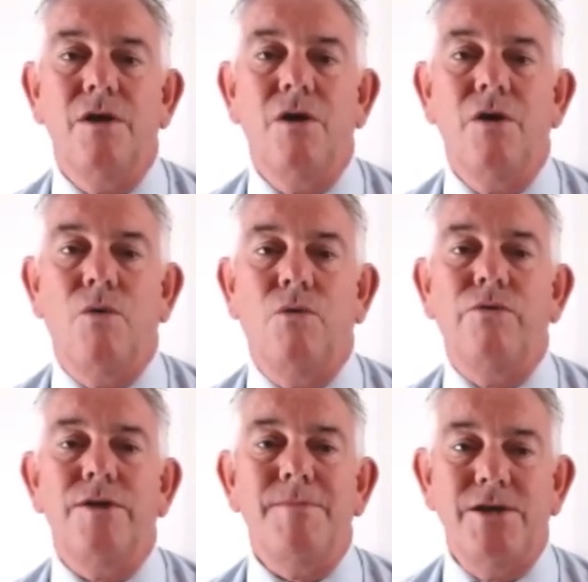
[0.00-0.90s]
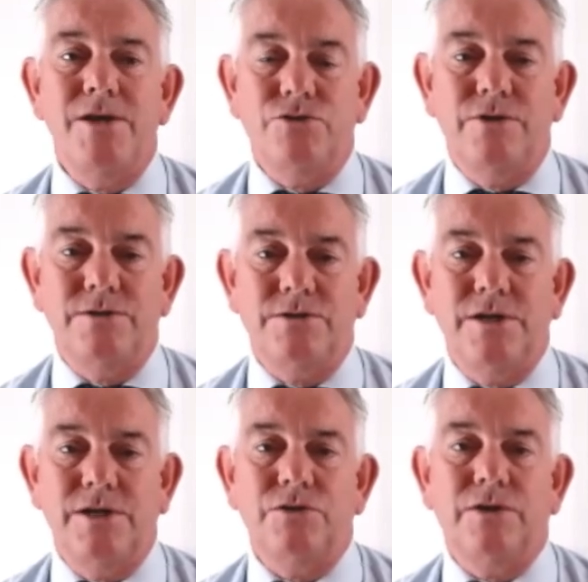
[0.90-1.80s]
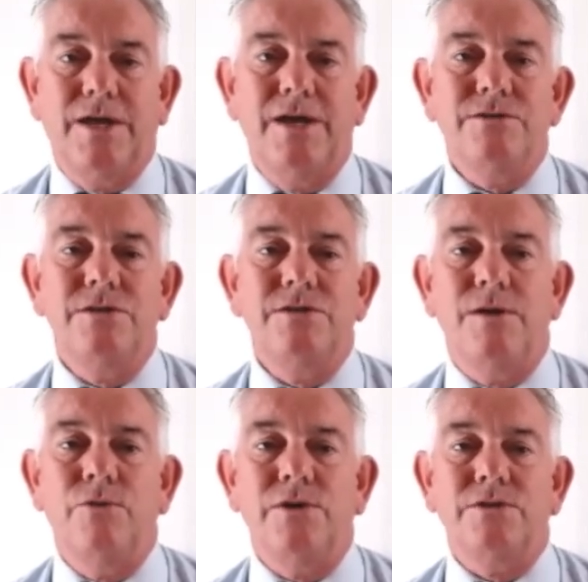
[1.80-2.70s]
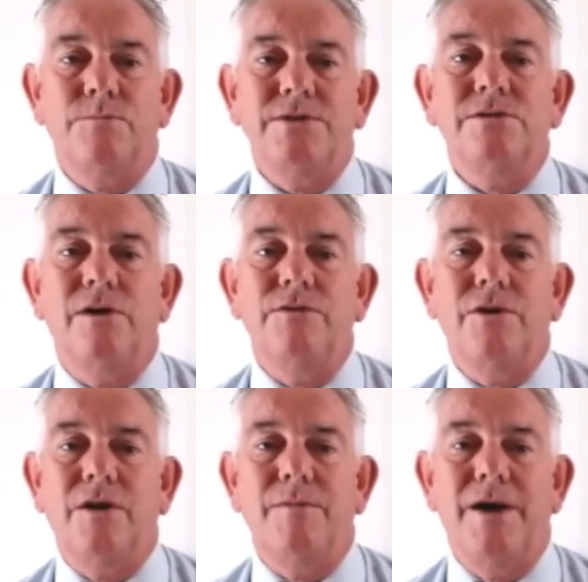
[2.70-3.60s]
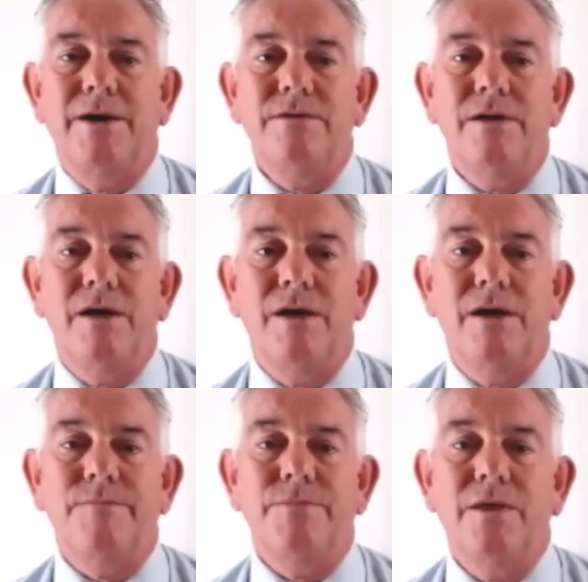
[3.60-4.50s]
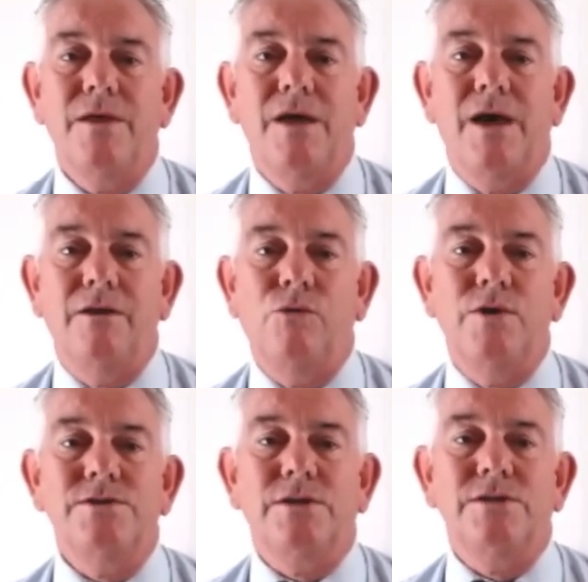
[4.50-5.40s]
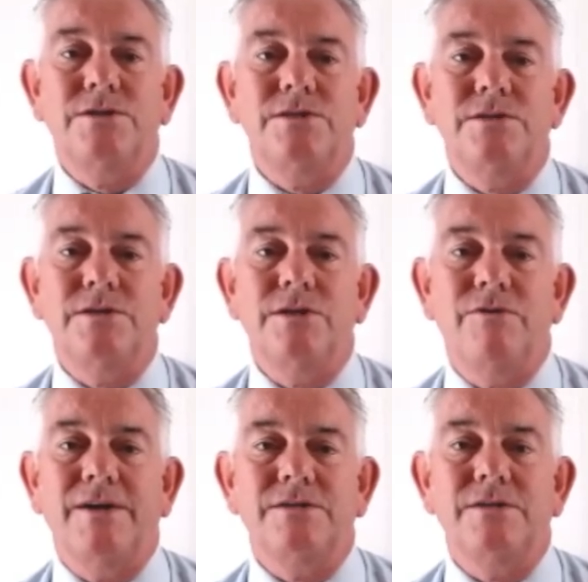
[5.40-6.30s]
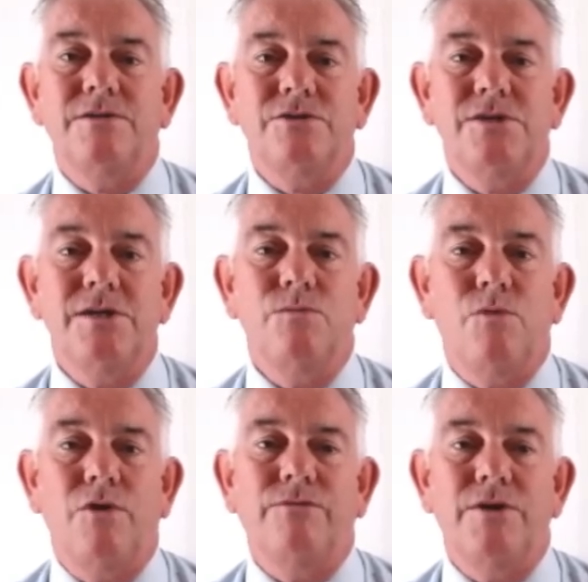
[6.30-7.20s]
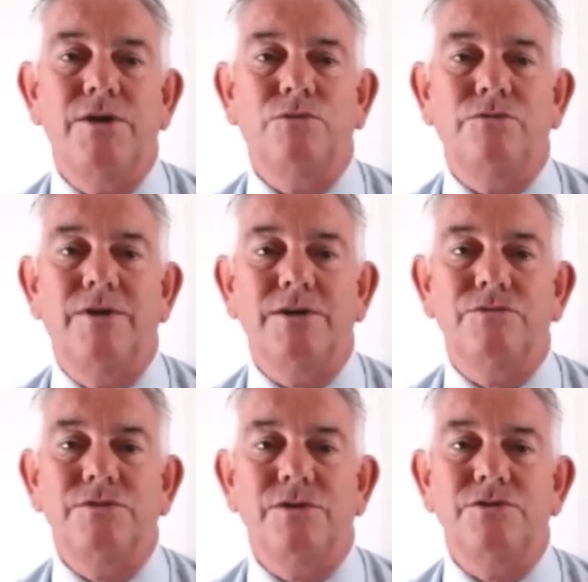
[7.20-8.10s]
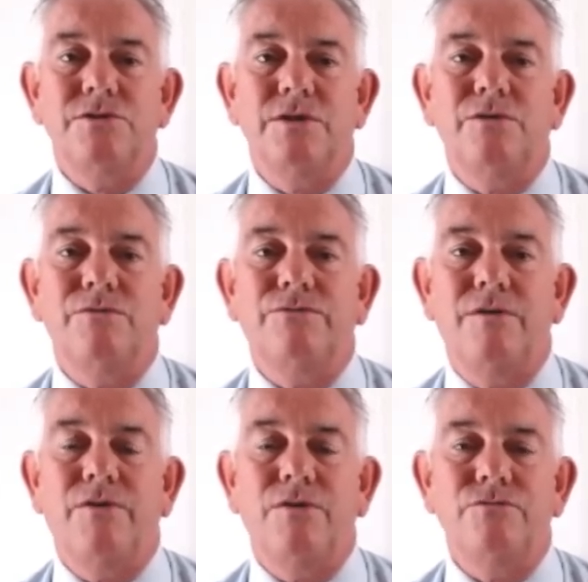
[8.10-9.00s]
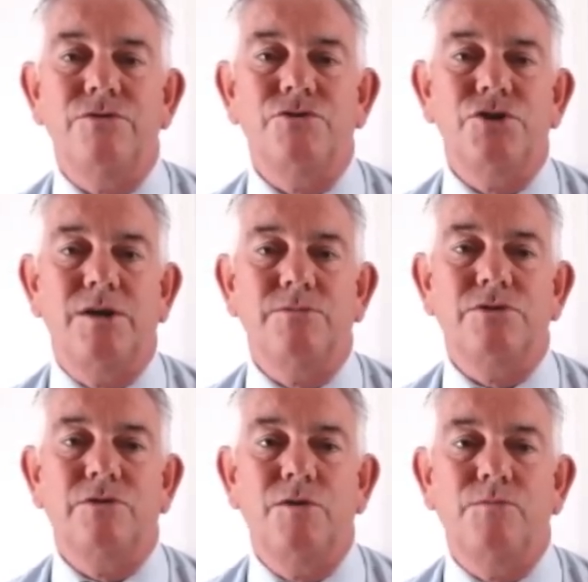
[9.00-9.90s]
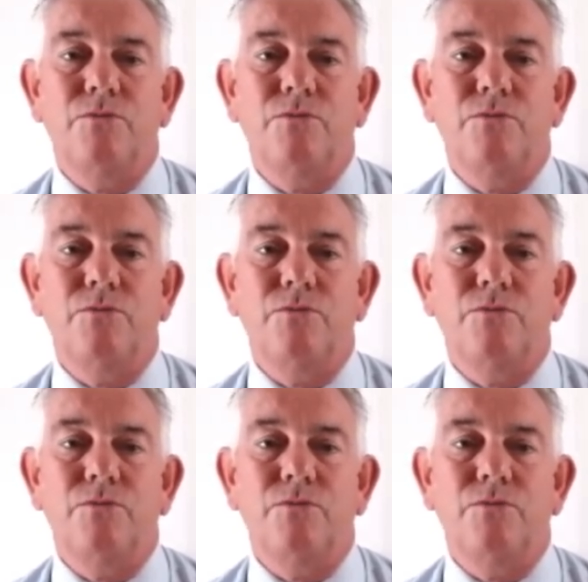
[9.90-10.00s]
All of the major international accounting networks are present on the Isle of Man, and lawyers are consistently ranked in the tier one of legal directories such as the Legal 500 and Chambers Global.